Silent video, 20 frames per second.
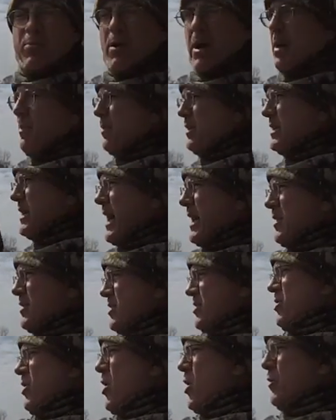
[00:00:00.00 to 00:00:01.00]
property kind of
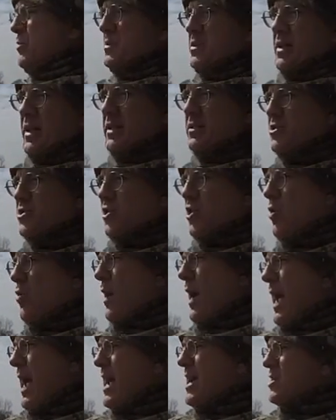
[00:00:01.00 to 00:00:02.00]
slopes, and
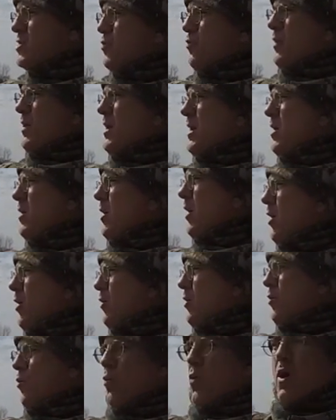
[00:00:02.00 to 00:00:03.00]
so as we
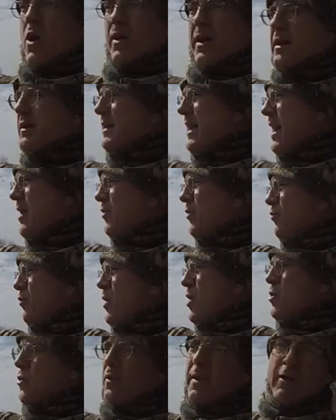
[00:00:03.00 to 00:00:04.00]
are walking down the
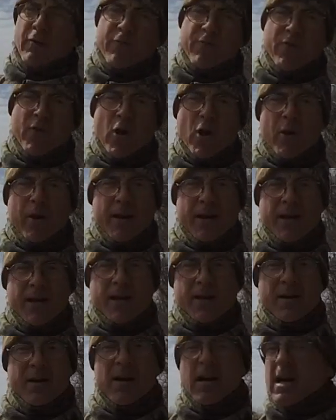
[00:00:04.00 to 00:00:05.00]
road on that far
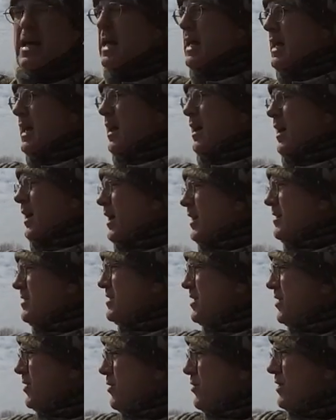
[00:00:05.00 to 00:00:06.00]
end,
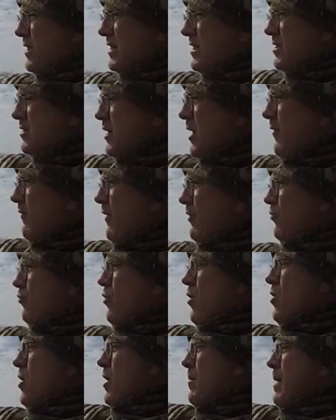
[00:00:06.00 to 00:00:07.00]
until this stuff has
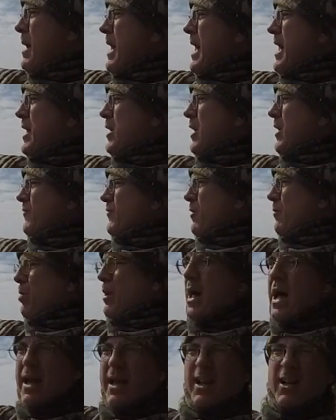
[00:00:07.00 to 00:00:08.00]
grown up high enough to
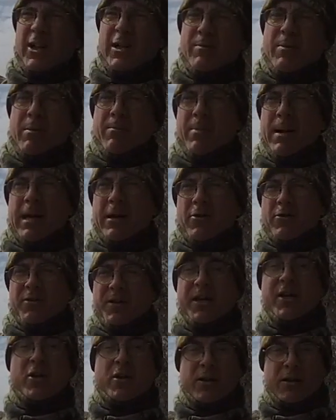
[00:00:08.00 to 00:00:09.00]
block it a little bit better,
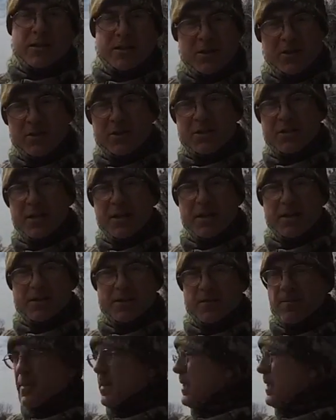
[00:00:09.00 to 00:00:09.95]
deer can still see us.